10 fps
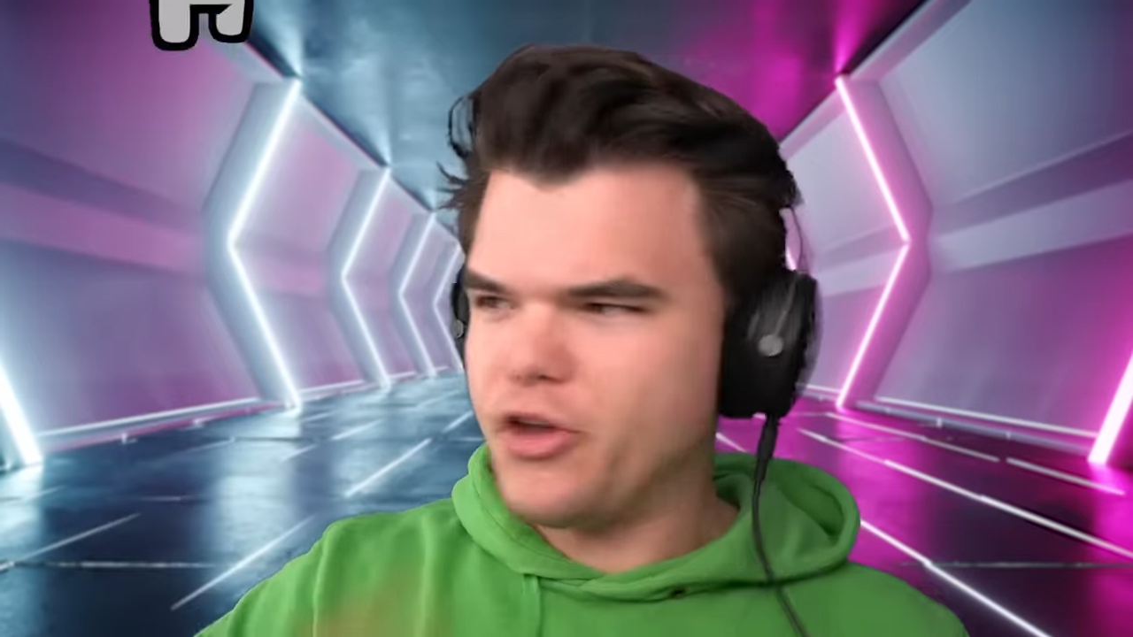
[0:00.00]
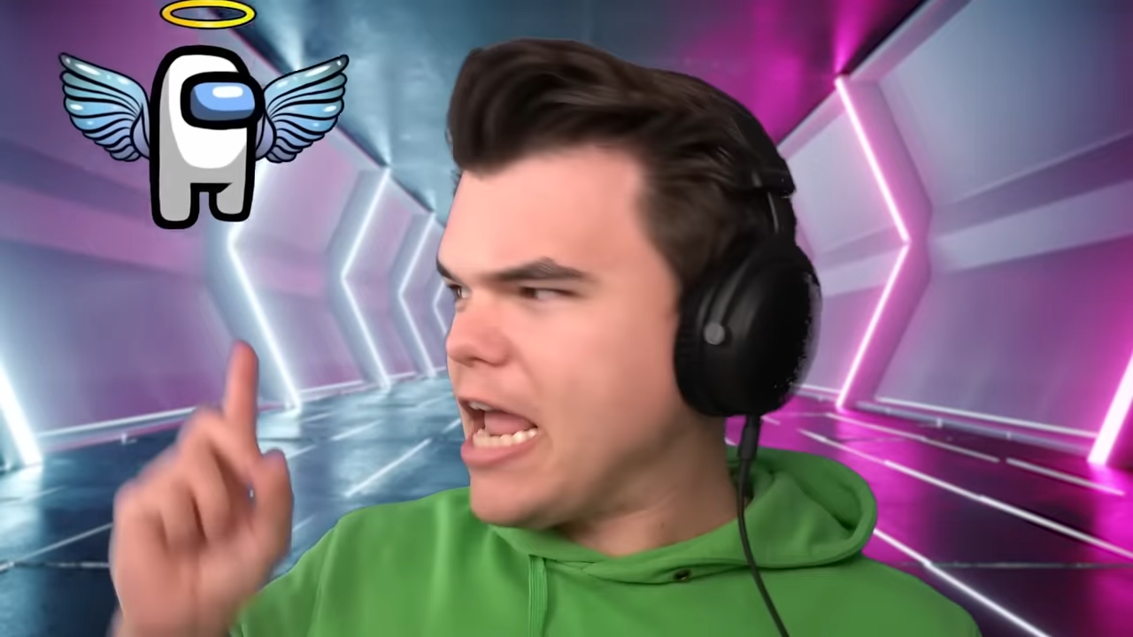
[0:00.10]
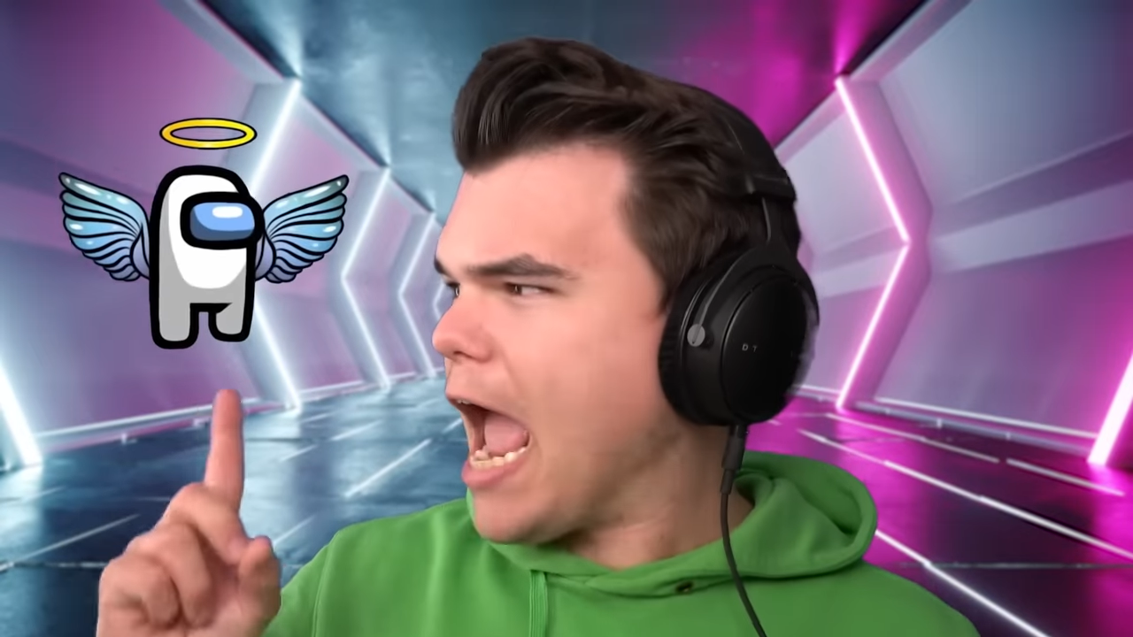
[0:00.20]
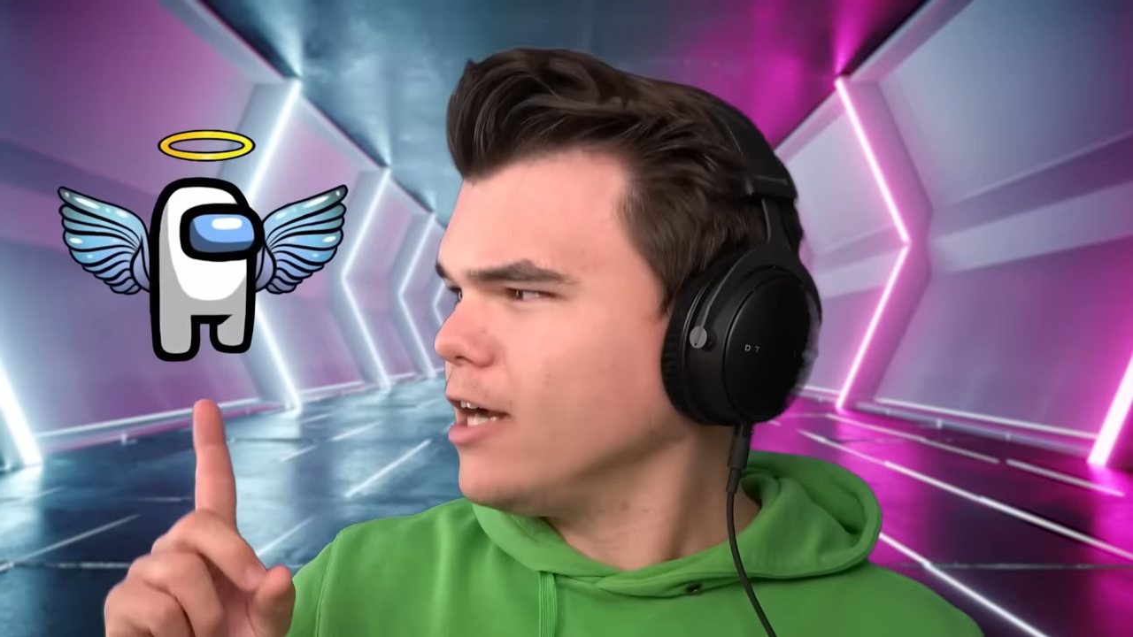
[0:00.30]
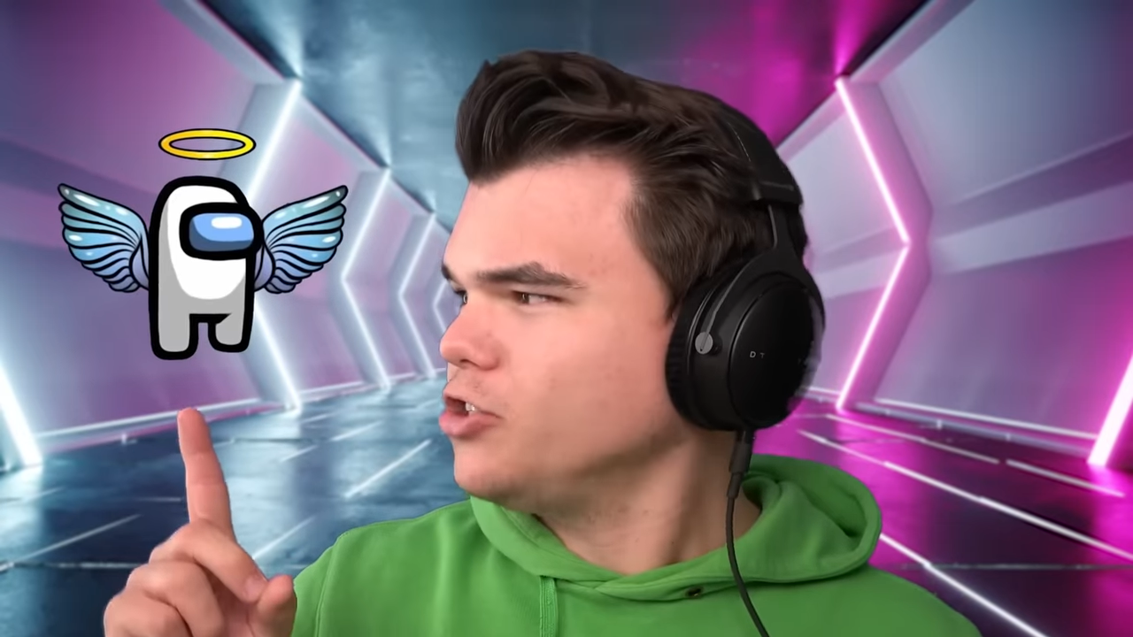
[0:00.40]

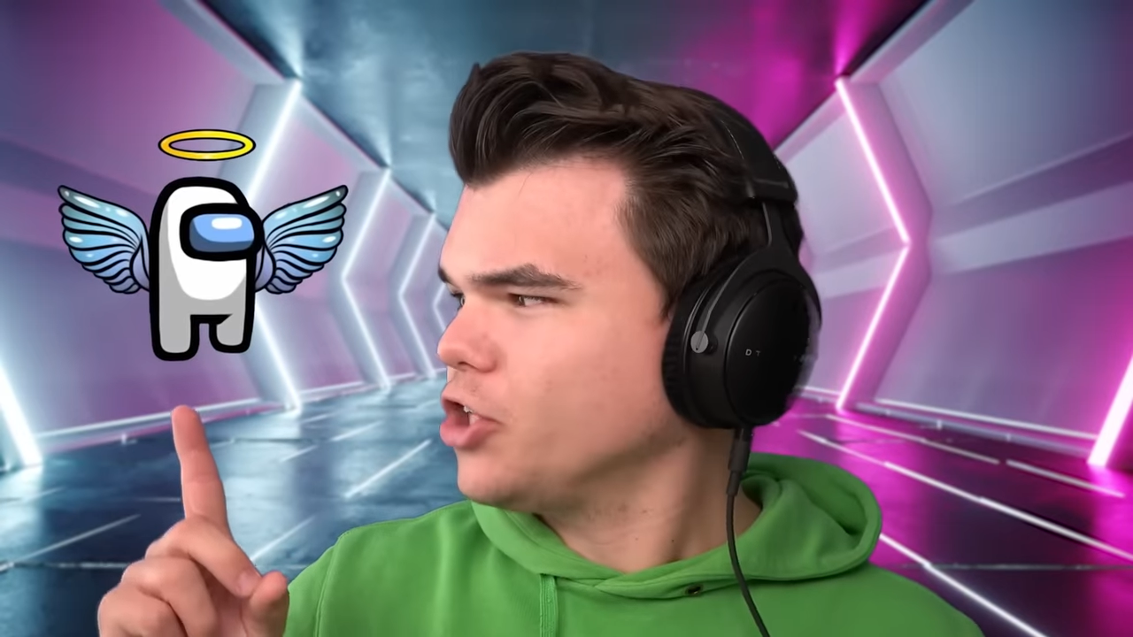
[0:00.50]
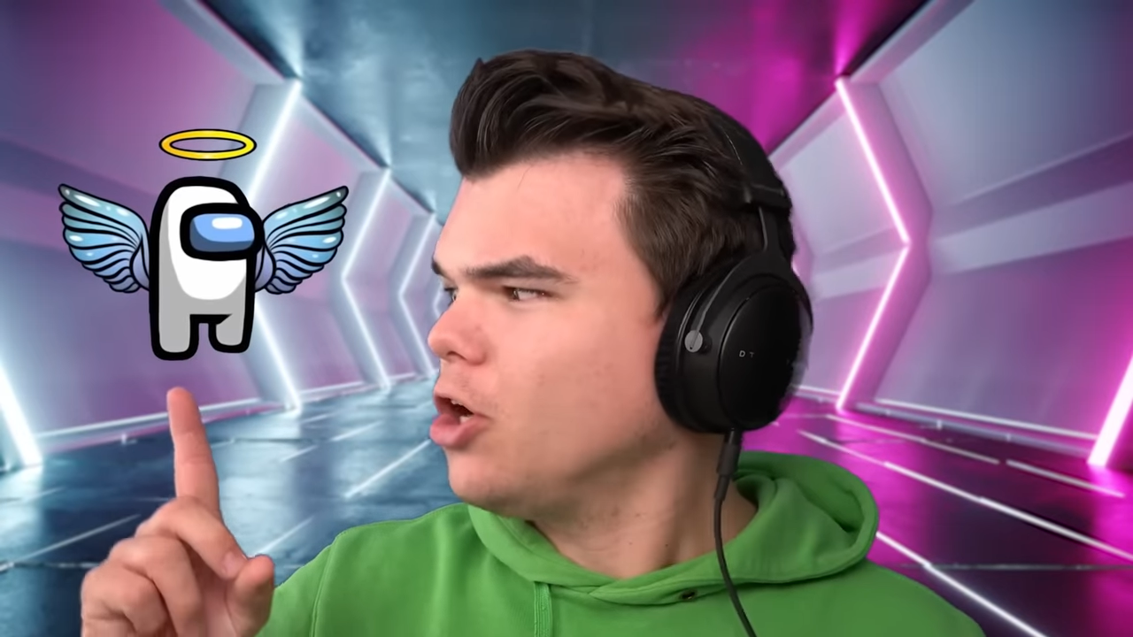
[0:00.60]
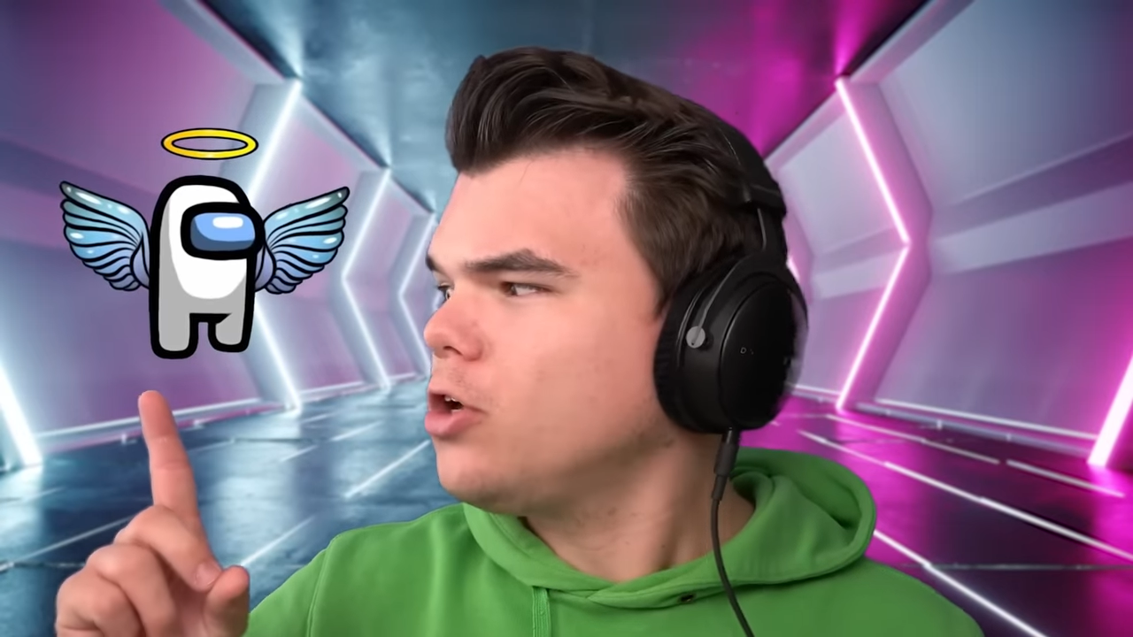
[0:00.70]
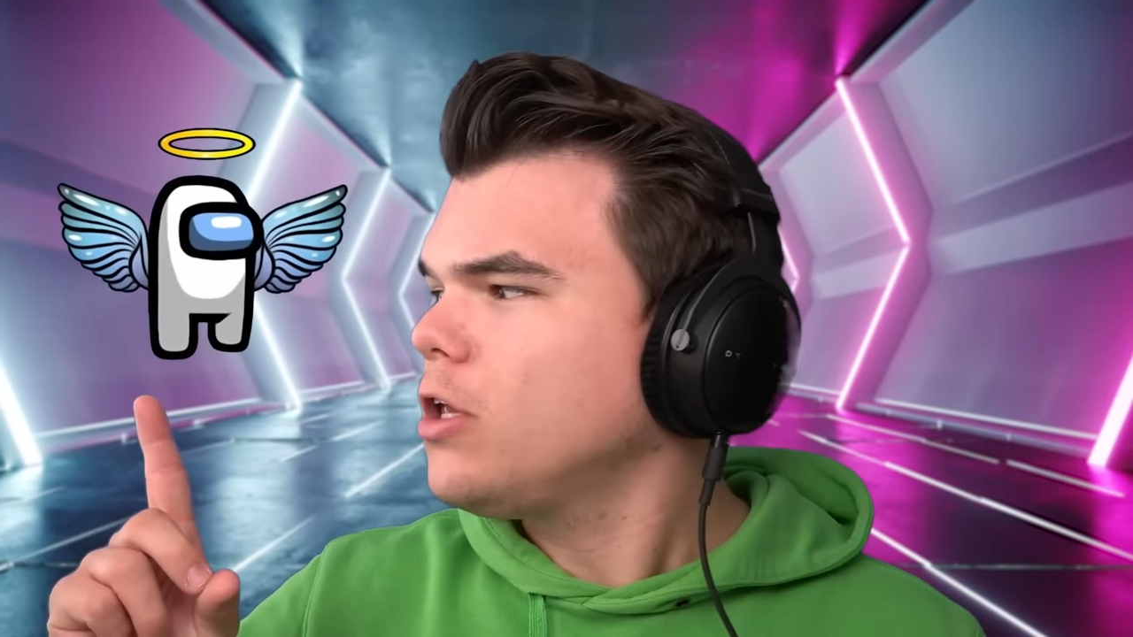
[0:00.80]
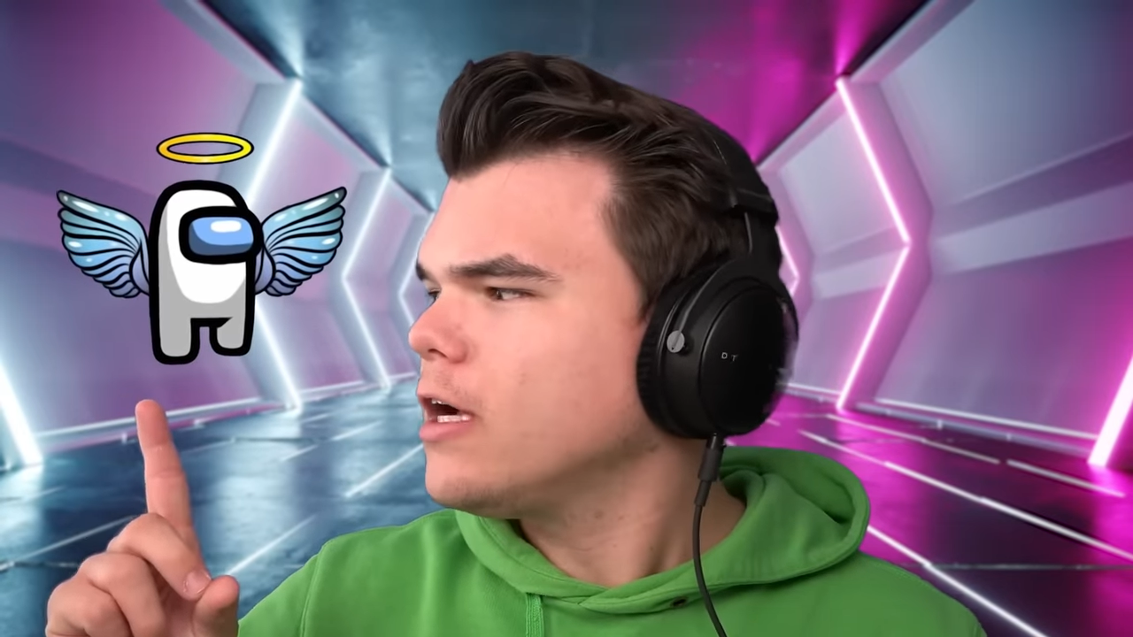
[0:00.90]
the
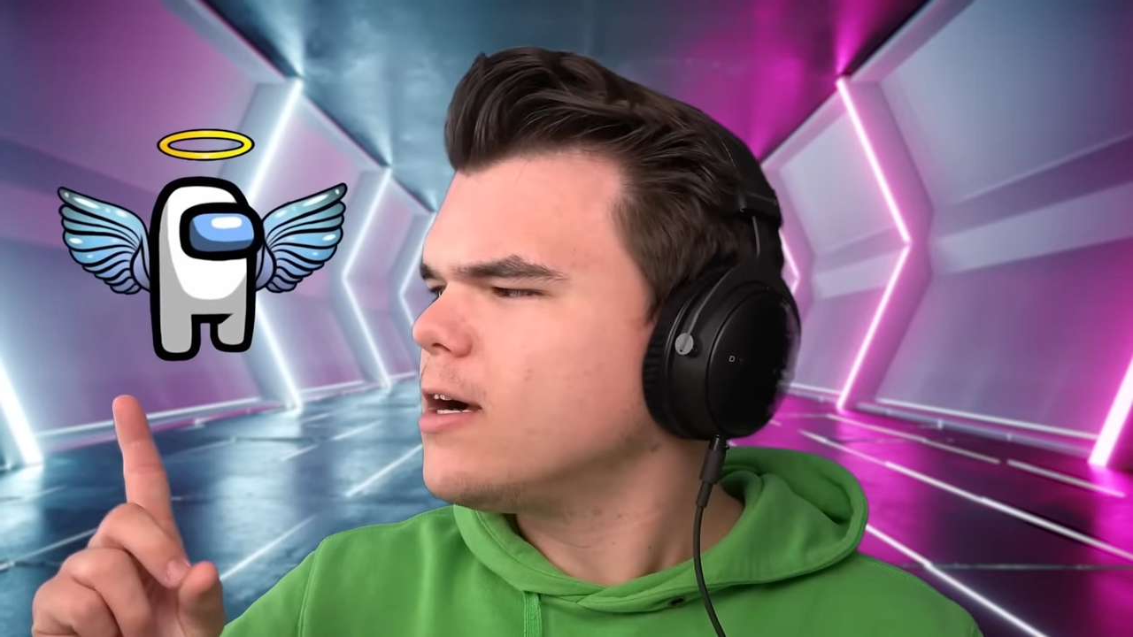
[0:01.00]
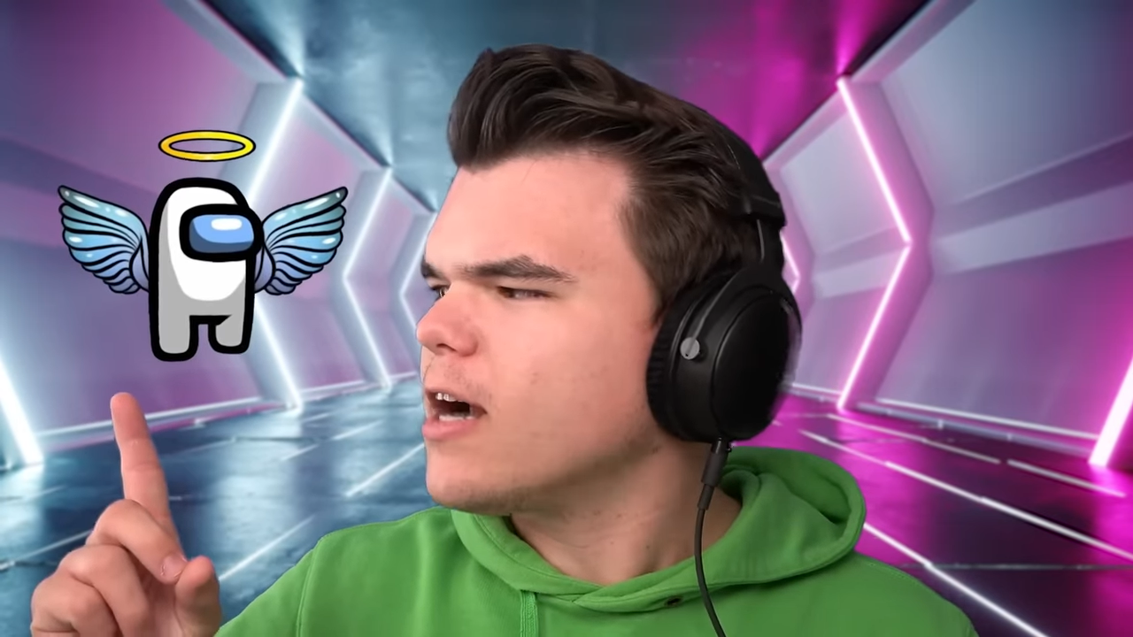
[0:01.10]
angel